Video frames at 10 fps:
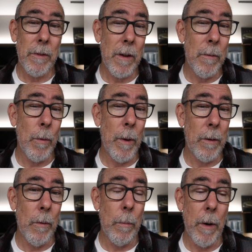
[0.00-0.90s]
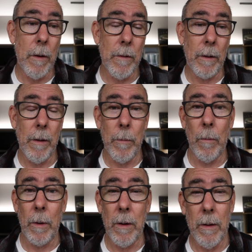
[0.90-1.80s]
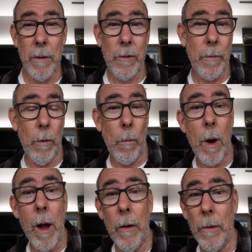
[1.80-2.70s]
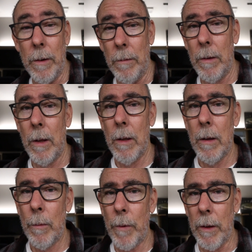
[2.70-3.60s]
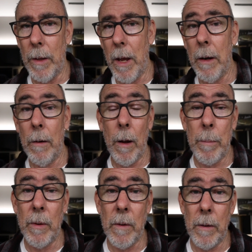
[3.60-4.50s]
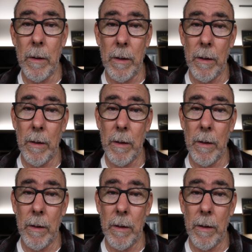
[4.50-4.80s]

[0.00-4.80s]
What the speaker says: kind of a way cool project. I've been working on this for a while and finally had an opportunity